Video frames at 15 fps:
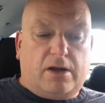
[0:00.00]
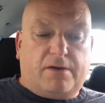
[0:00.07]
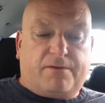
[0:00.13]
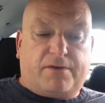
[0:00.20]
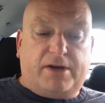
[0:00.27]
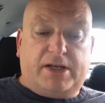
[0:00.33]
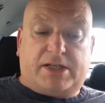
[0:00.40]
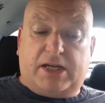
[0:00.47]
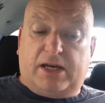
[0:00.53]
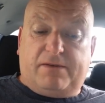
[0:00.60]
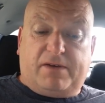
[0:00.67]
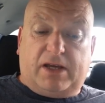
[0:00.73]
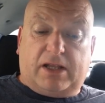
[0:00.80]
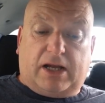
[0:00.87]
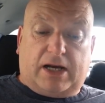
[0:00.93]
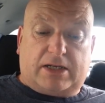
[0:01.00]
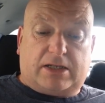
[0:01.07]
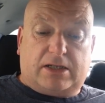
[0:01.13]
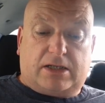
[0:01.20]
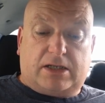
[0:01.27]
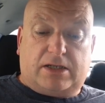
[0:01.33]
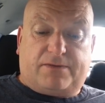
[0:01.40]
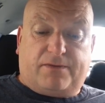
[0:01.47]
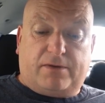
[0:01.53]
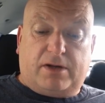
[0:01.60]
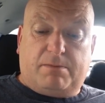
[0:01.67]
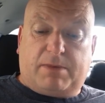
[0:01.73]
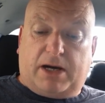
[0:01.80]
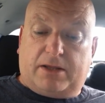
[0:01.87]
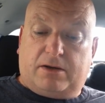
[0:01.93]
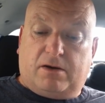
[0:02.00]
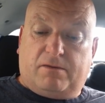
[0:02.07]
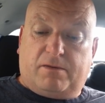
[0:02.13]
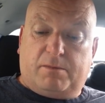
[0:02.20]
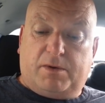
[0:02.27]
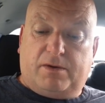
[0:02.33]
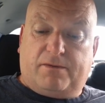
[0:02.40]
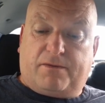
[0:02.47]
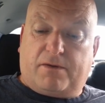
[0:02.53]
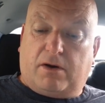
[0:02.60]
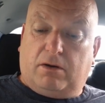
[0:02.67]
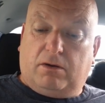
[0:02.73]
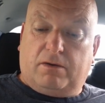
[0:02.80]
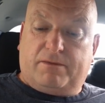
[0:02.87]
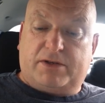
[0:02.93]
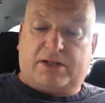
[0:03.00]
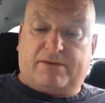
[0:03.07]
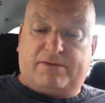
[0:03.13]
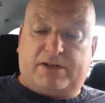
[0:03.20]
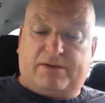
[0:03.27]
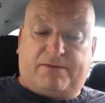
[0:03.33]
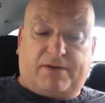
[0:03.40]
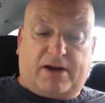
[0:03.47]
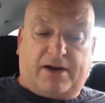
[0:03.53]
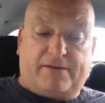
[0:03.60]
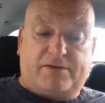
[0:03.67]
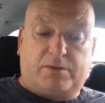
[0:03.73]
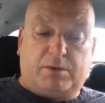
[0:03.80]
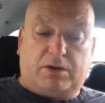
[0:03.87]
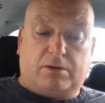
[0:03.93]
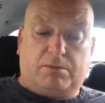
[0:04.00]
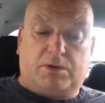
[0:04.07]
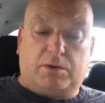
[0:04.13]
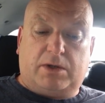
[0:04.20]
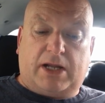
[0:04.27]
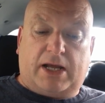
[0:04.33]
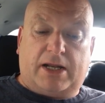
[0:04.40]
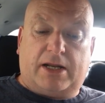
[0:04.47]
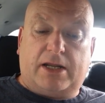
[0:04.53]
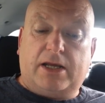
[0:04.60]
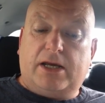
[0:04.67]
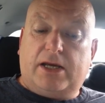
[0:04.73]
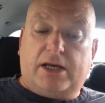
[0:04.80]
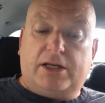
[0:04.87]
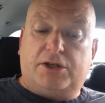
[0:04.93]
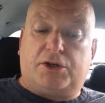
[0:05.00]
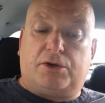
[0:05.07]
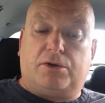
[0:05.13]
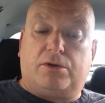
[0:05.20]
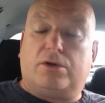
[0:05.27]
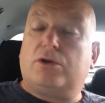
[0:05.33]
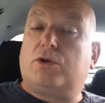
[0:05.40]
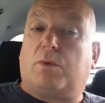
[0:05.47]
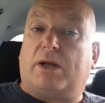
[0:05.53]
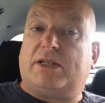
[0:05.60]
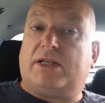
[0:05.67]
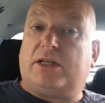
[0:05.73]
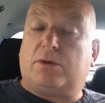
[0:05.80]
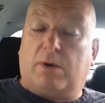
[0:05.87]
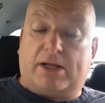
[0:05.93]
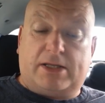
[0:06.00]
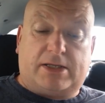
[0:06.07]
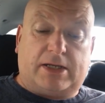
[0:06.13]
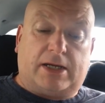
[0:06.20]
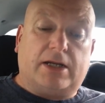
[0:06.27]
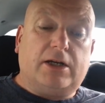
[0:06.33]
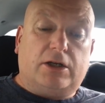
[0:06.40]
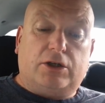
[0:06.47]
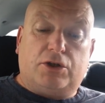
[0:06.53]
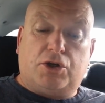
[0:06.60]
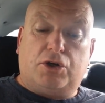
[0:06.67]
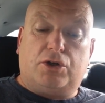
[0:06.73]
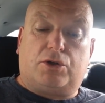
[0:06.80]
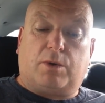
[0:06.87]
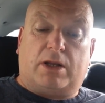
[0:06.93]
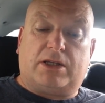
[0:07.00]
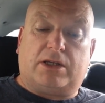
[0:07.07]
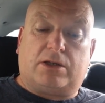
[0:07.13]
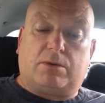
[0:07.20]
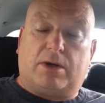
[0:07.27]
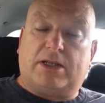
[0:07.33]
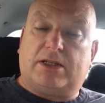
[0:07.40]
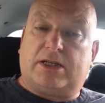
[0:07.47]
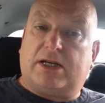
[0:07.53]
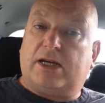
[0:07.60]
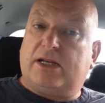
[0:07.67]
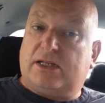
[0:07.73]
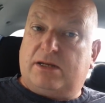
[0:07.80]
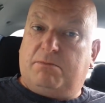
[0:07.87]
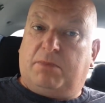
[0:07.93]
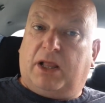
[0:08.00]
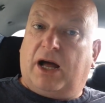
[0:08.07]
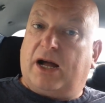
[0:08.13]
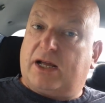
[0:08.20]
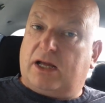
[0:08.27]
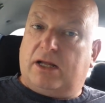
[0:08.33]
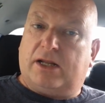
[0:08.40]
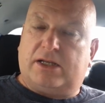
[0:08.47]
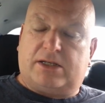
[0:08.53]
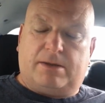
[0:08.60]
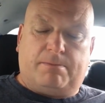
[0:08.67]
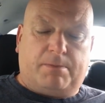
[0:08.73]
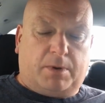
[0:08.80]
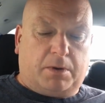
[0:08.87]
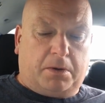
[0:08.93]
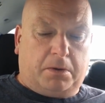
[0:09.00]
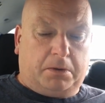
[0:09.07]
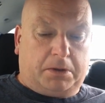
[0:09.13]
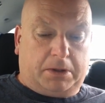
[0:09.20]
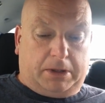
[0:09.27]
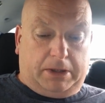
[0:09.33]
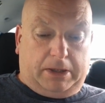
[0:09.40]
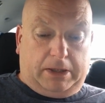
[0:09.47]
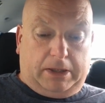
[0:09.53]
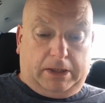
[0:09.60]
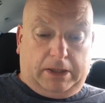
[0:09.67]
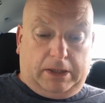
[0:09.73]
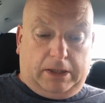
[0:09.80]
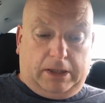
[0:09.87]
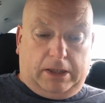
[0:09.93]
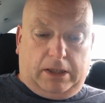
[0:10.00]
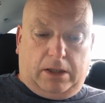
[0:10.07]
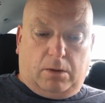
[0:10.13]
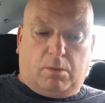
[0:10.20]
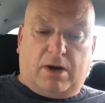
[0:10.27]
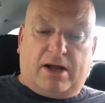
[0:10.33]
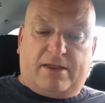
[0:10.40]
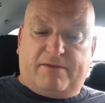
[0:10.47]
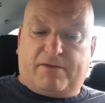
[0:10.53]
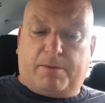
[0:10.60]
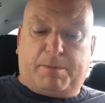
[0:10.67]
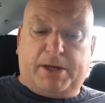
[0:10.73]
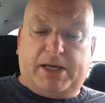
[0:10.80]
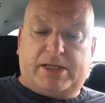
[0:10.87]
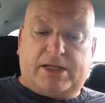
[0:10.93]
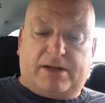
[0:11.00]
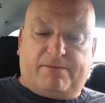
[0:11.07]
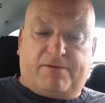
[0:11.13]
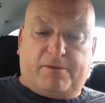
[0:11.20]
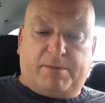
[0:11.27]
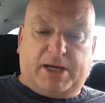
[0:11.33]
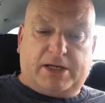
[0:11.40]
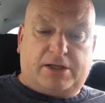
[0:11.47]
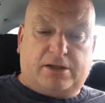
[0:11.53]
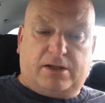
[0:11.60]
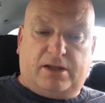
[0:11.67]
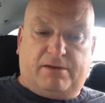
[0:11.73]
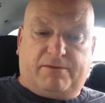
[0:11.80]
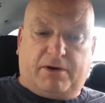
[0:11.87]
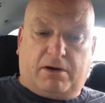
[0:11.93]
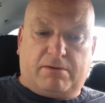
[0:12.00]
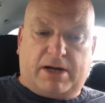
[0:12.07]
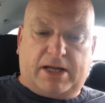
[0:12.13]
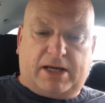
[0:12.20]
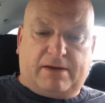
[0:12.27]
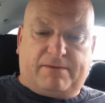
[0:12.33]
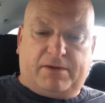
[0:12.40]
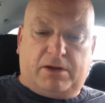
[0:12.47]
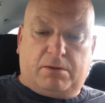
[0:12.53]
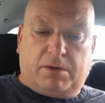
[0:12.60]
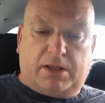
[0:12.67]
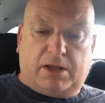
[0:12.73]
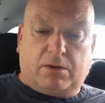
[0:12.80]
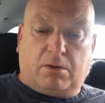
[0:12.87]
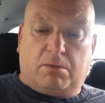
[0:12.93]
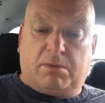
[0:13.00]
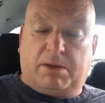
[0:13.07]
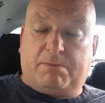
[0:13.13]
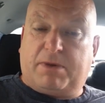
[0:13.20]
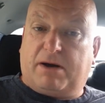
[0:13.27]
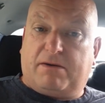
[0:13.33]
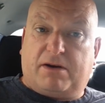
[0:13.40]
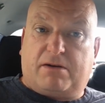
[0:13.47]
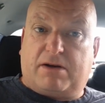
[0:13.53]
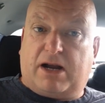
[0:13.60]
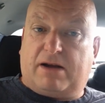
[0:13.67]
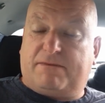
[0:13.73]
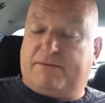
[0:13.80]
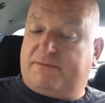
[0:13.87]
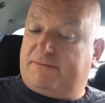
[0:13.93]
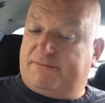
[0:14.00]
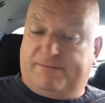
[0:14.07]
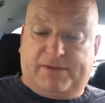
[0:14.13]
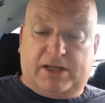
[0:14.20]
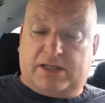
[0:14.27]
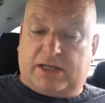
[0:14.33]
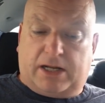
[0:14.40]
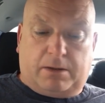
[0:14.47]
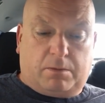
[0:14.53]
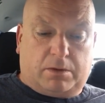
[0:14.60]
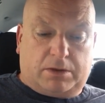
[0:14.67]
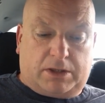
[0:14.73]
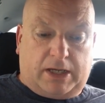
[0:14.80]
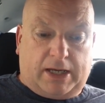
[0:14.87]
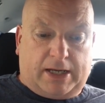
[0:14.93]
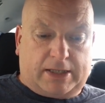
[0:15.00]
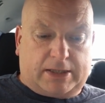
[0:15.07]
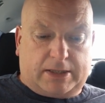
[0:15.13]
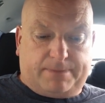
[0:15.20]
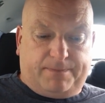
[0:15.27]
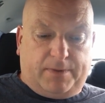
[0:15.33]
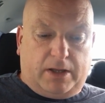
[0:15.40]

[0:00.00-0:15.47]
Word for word: Free TV licences funded by the government for all over 75s will come to an end in June 2020. June 2020 is in black and it's in bold. Why they've repeated information that they've already given you in the opening paragraph is anyone's guess.